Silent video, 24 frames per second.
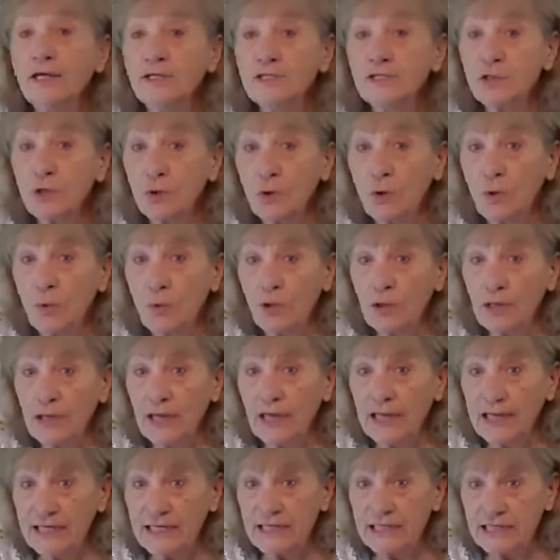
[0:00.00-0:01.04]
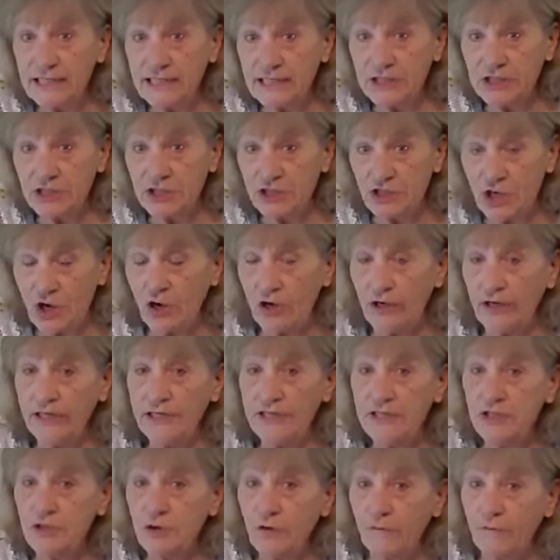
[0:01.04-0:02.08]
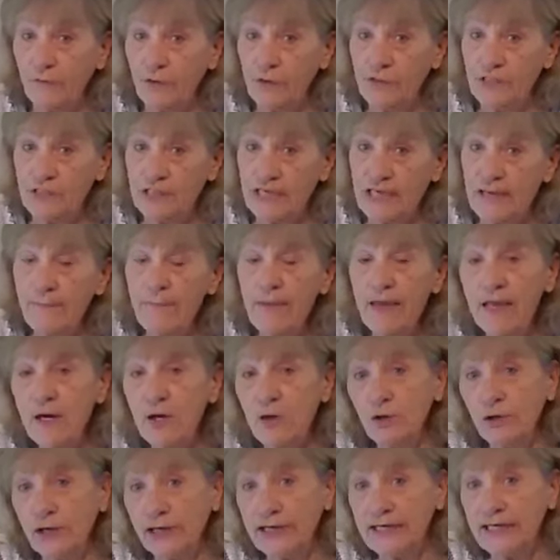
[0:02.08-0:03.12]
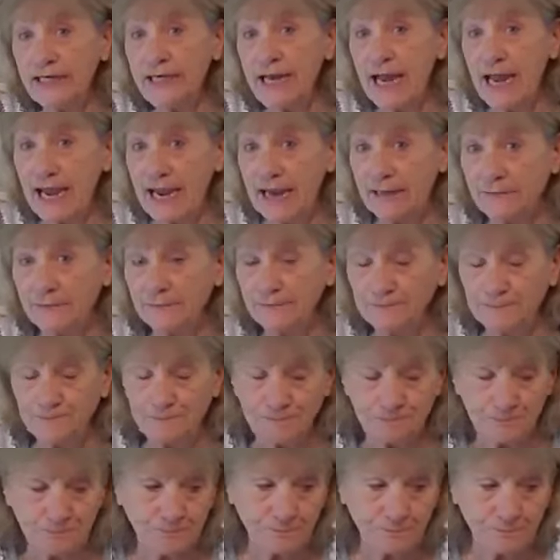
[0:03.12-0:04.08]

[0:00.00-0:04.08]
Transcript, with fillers: So let's get started. So if you see me looking down,